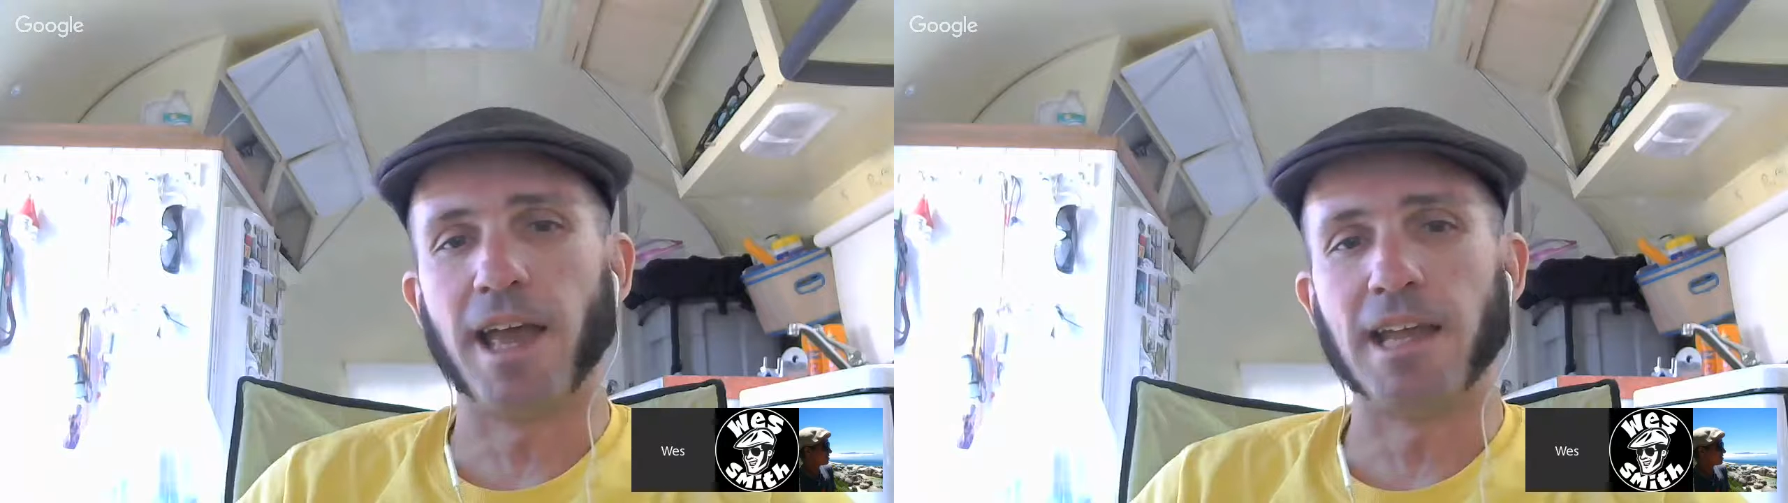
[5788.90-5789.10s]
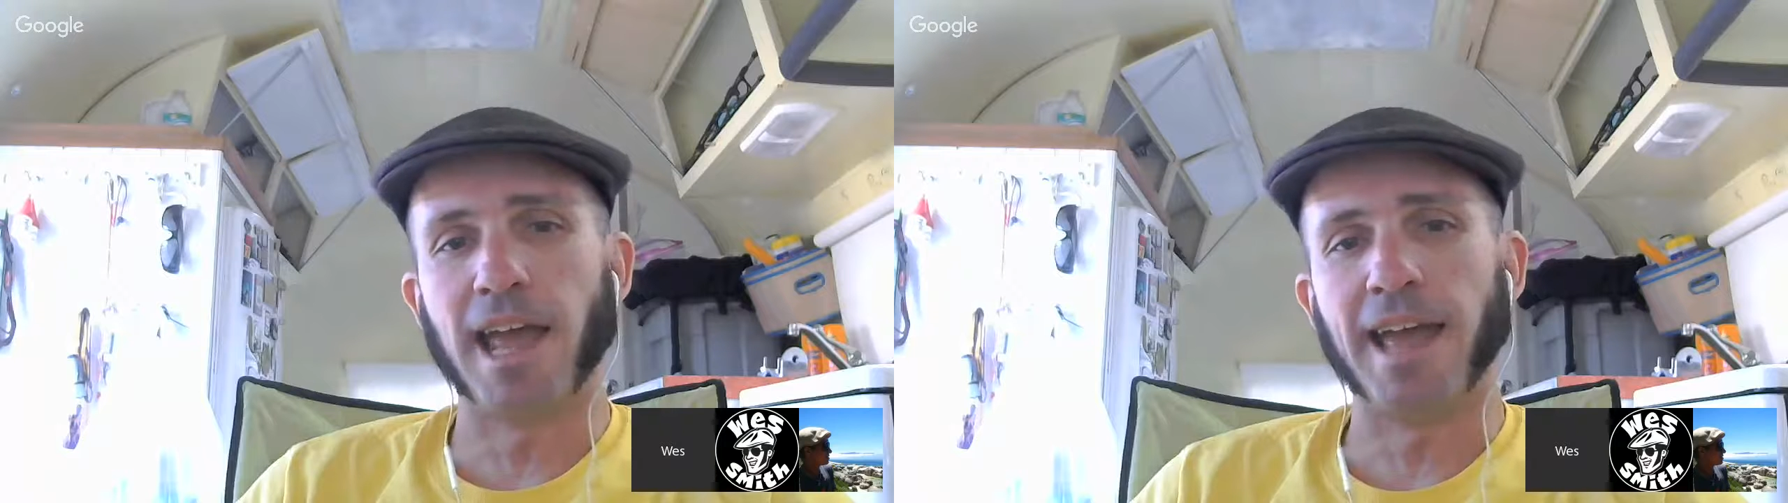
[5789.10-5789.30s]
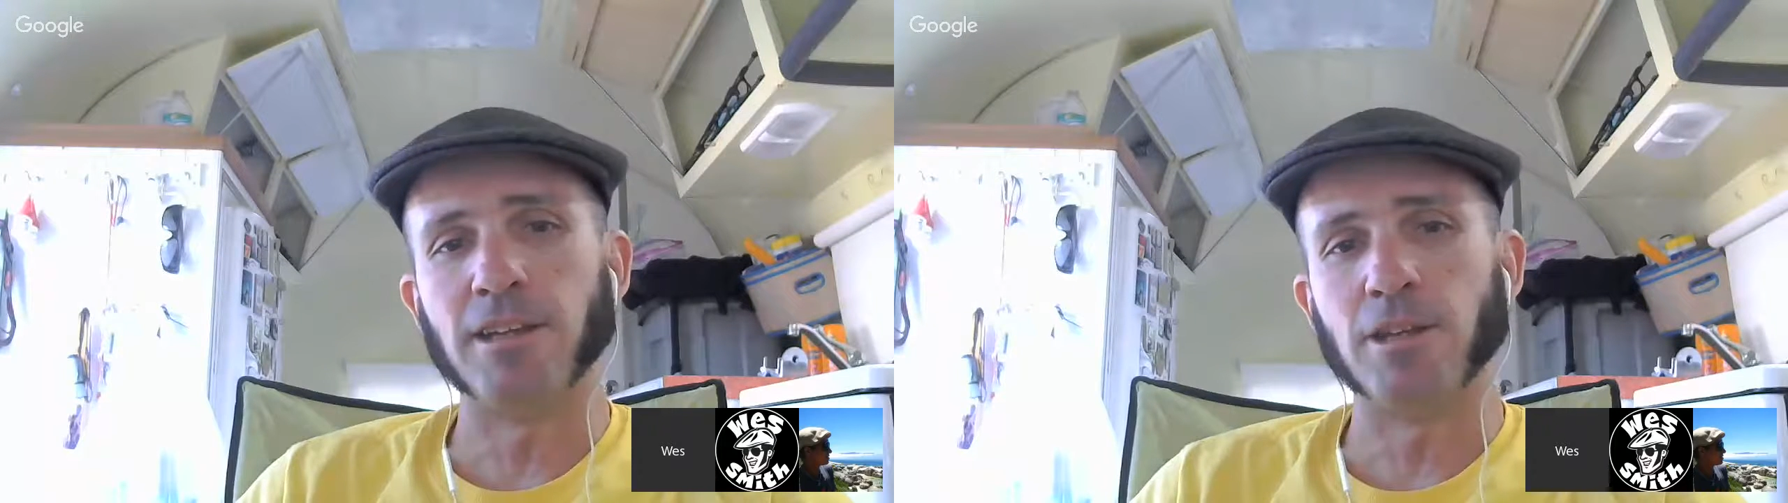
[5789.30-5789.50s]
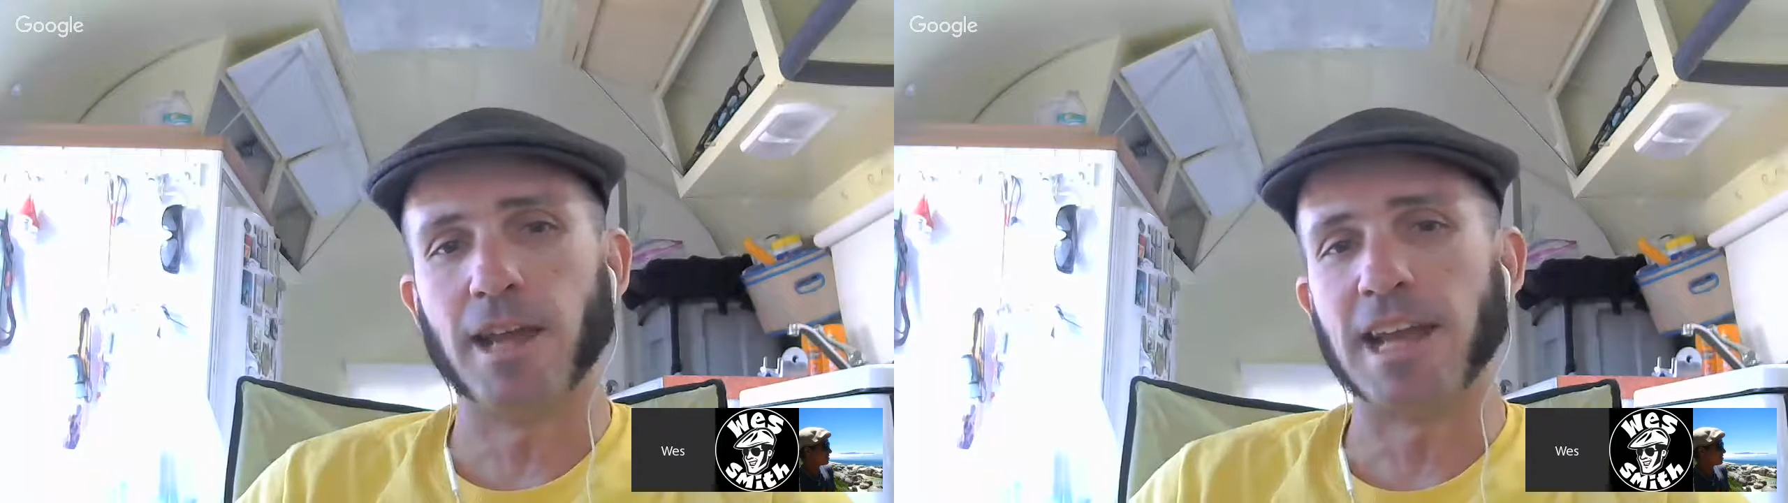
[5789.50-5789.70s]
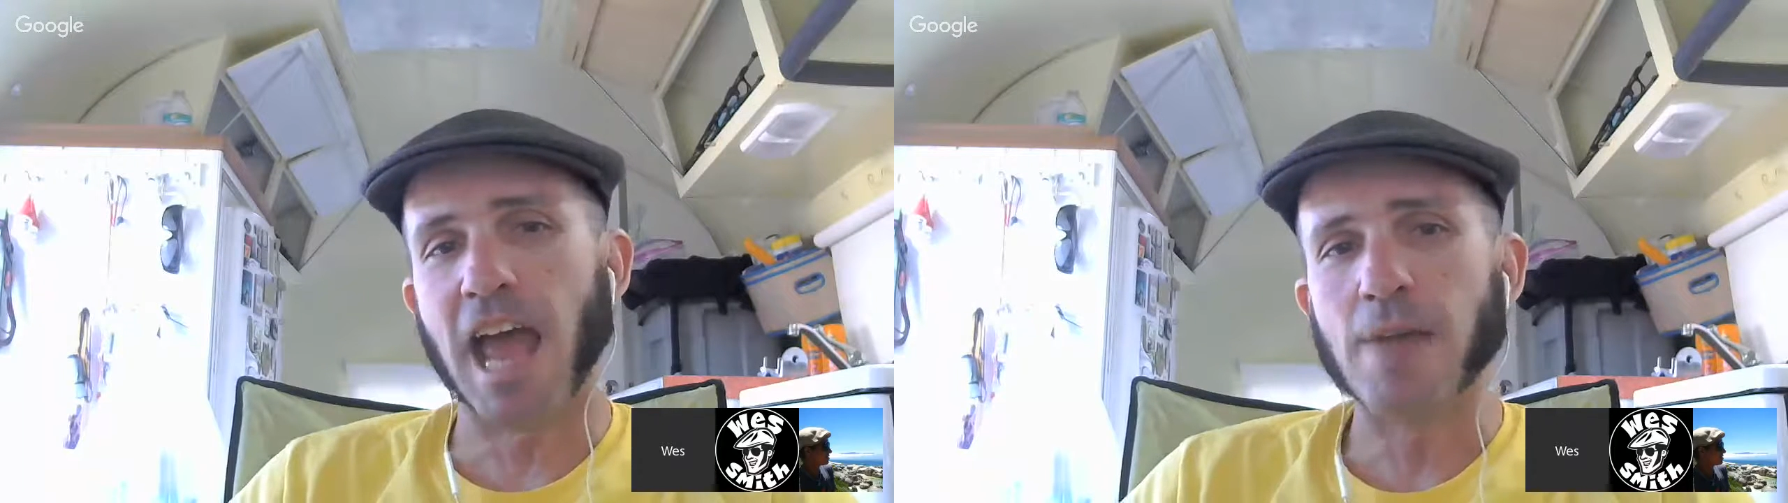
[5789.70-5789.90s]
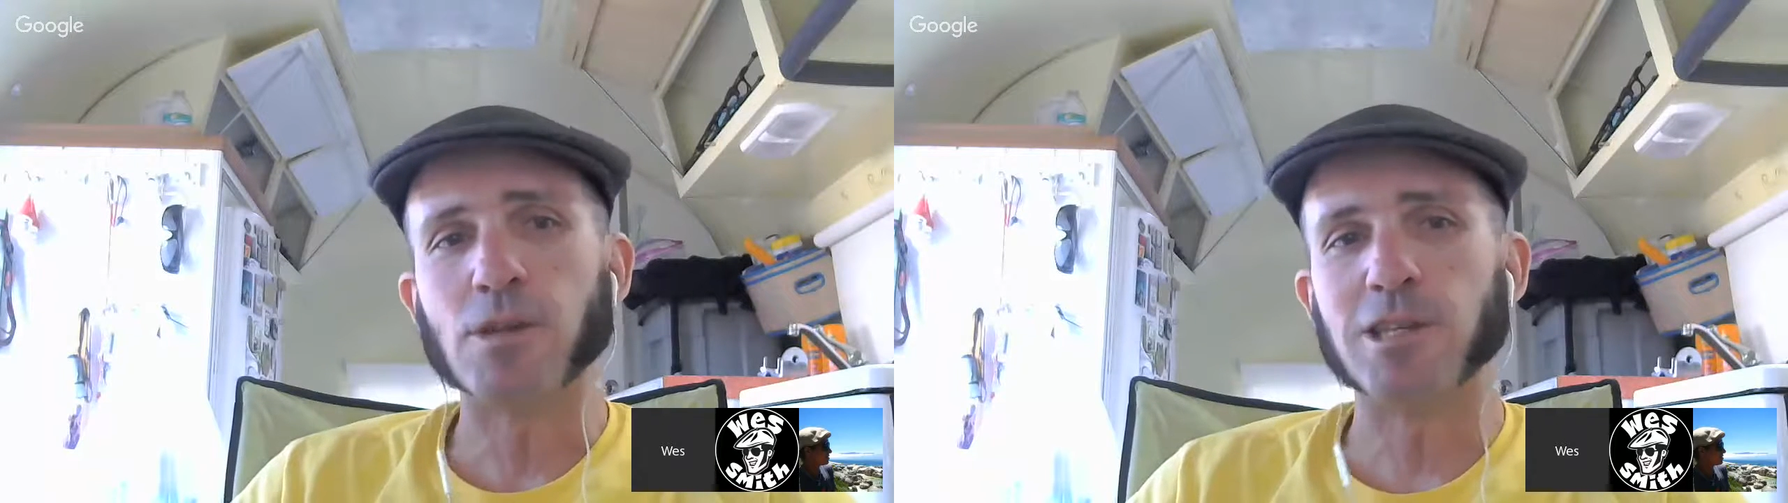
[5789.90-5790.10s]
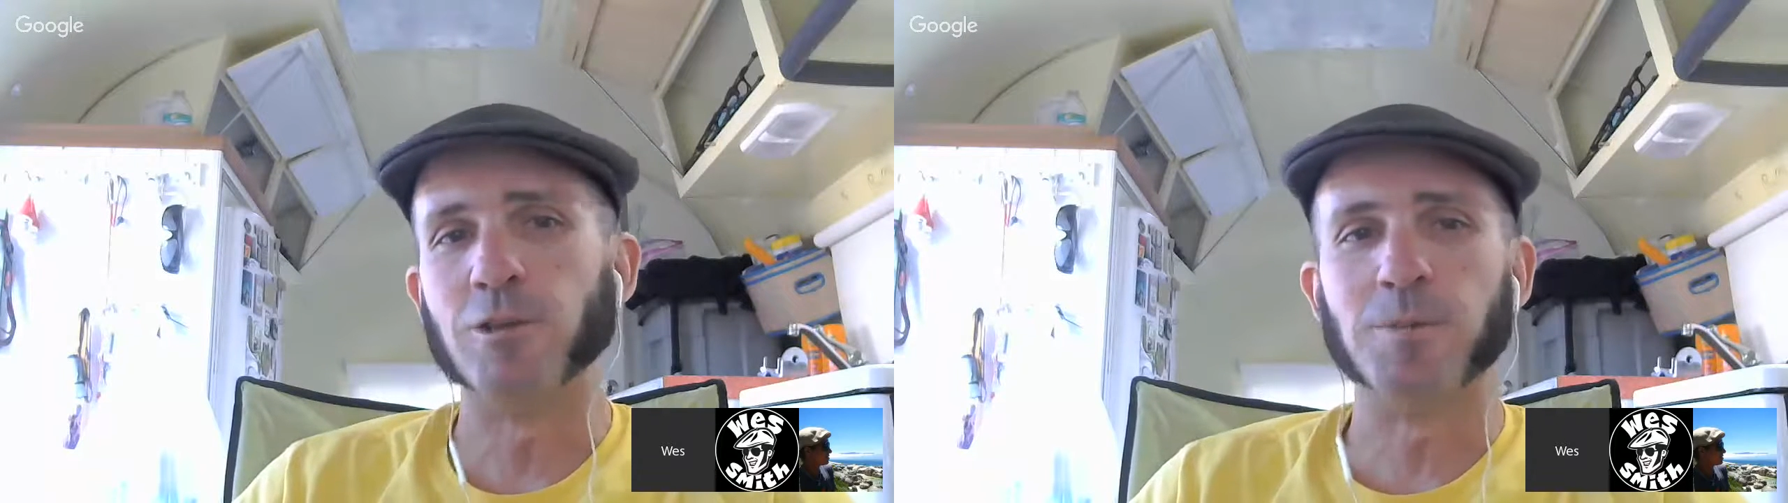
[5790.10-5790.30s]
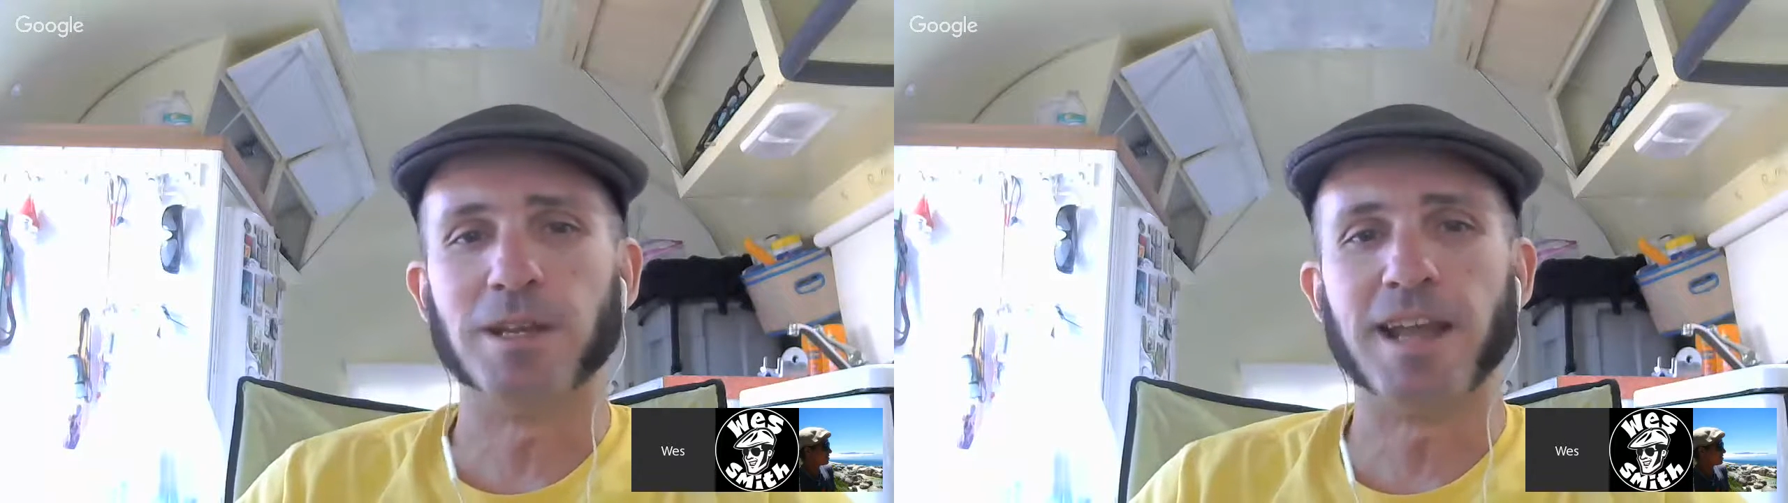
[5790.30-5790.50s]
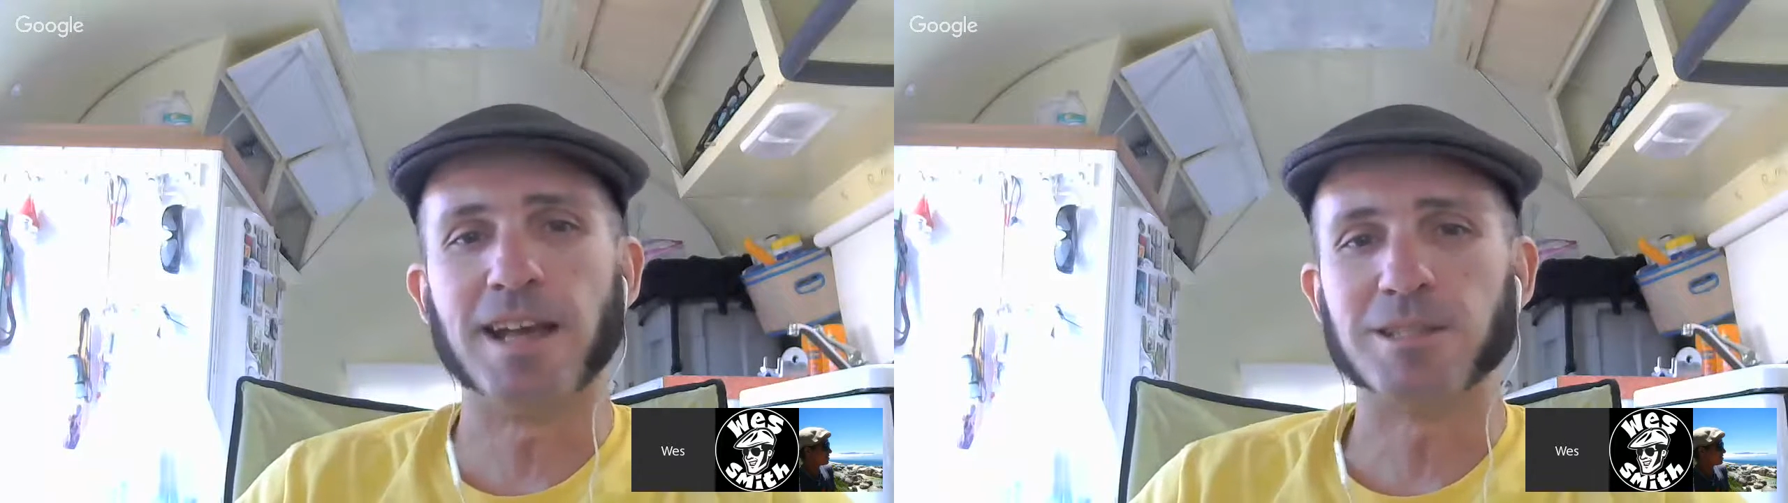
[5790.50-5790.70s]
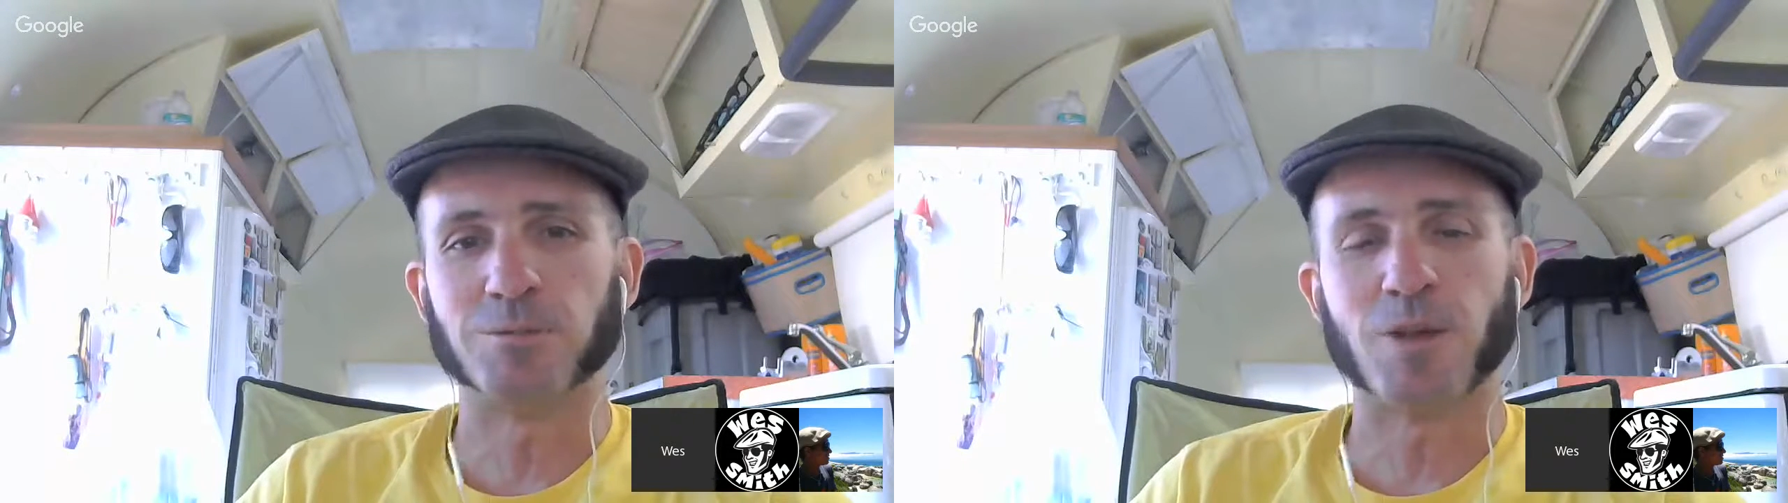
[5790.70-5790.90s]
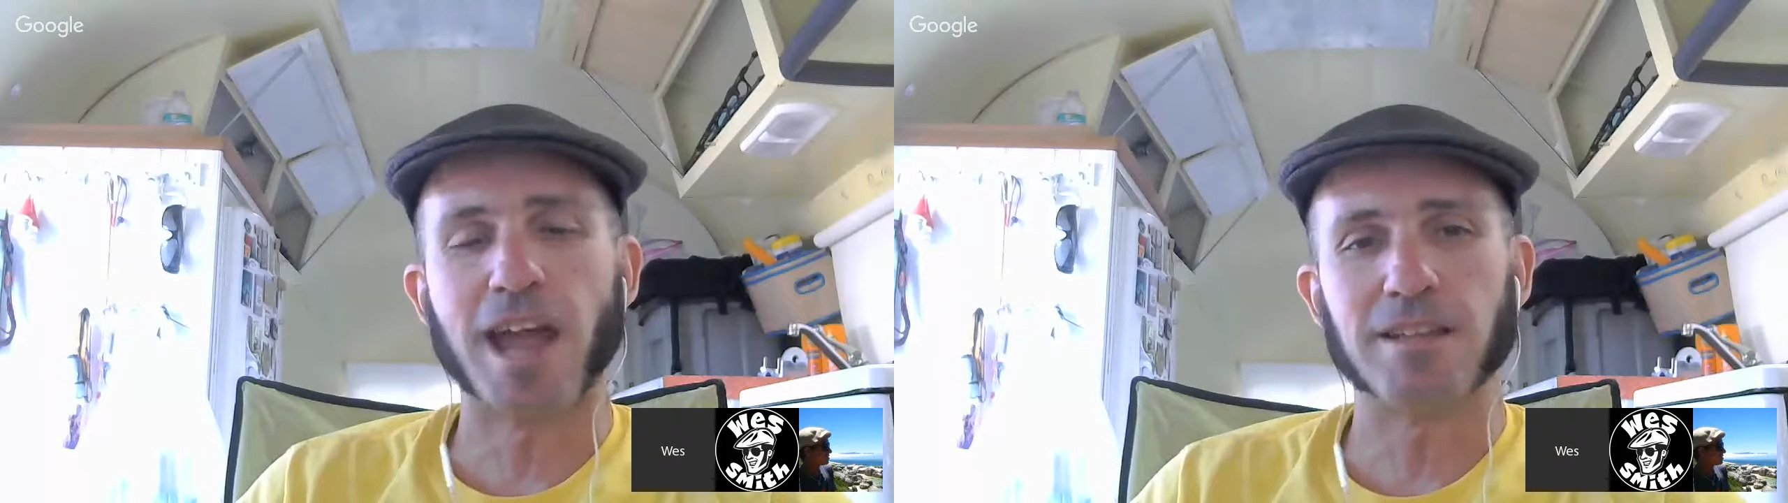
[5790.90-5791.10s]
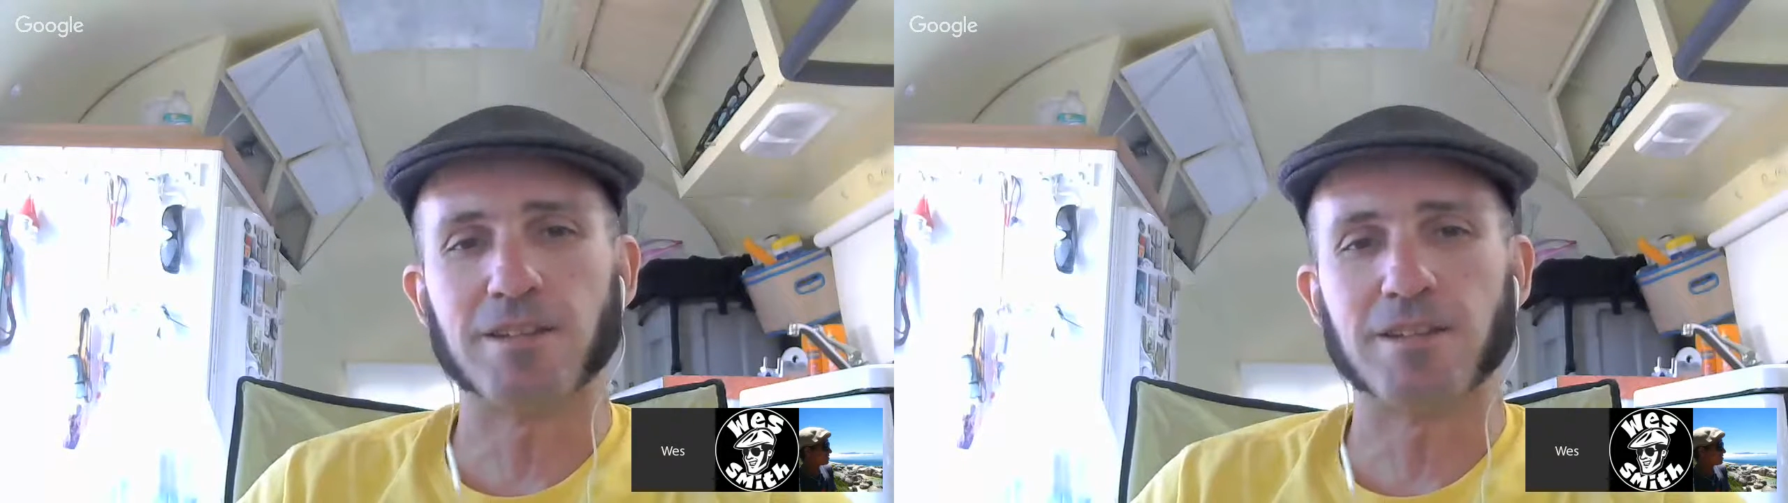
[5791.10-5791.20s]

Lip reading: And every human has the right